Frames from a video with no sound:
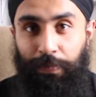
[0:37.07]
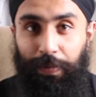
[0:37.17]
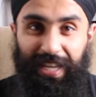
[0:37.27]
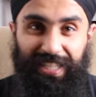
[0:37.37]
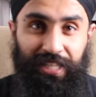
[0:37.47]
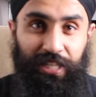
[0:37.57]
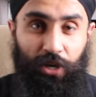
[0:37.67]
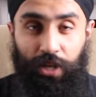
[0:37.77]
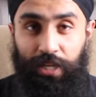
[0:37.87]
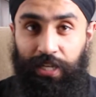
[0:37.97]
But
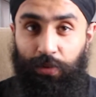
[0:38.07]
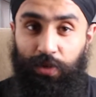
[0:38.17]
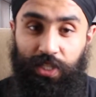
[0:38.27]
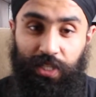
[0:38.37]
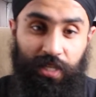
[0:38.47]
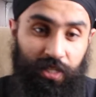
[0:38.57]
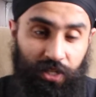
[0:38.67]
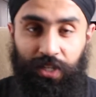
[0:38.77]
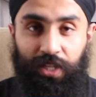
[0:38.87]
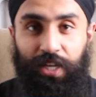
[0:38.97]
basically all I did was
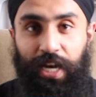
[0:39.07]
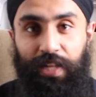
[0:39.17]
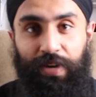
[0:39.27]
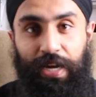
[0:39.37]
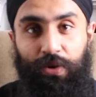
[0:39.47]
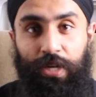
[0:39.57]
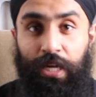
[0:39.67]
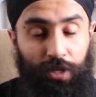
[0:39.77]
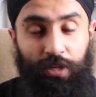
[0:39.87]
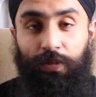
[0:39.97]
turn the dial around,
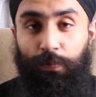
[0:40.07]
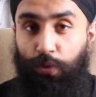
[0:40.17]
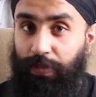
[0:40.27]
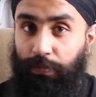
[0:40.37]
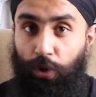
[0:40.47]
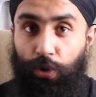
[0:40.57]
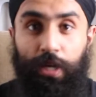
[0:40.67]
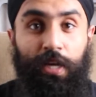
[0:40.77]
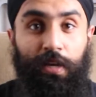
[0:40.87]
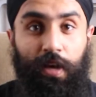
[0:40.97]
put it in the movie
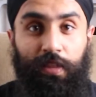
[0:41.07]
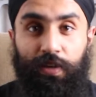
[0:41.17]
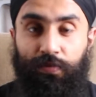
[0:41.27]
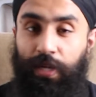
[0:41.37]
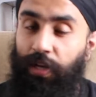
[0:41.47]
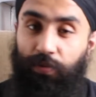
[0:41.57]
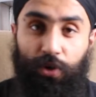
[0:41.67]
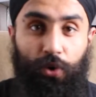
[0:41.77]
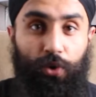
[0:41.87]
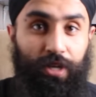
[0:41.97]
mode, and then hit
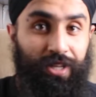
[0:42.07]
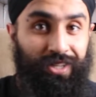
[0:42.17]
record.